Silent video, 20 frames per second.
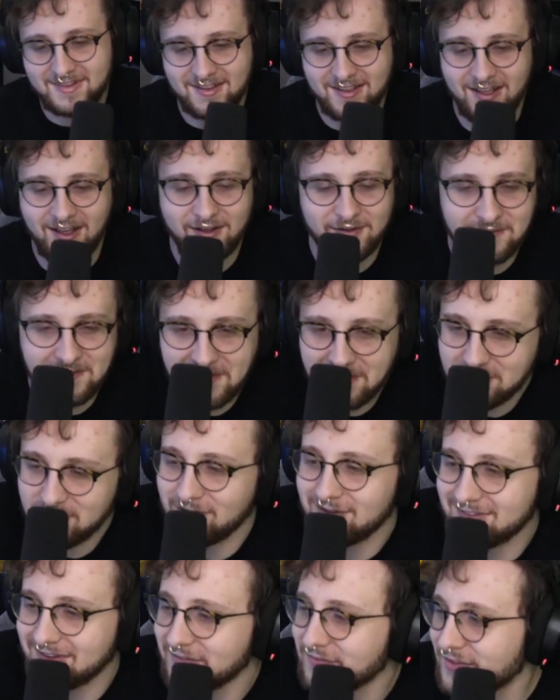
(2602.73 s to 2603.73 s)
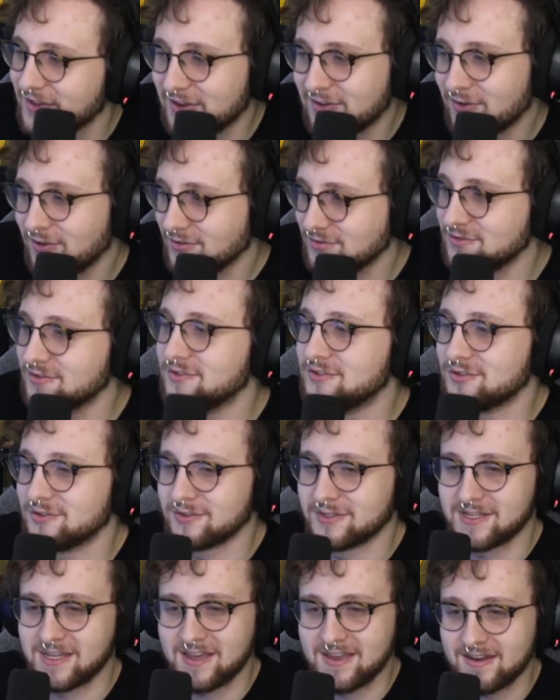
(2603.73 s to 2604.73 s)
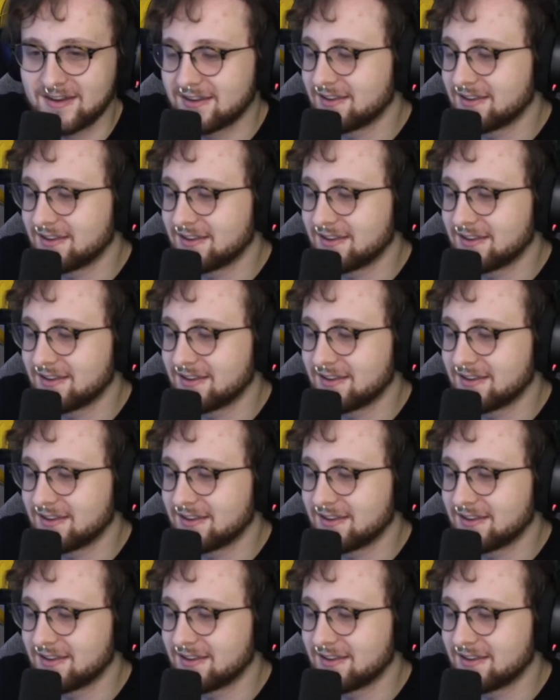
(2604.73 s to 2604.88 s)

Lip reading: How long have they called you Juliet?